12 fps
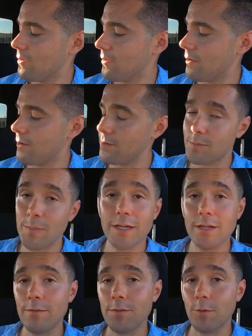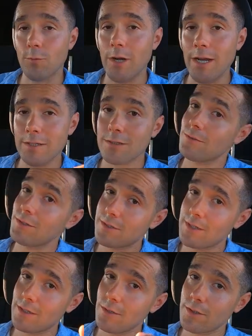Uh, speaking of the rice, let's
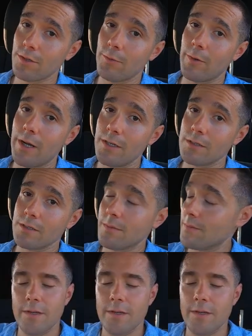take a look at the rice.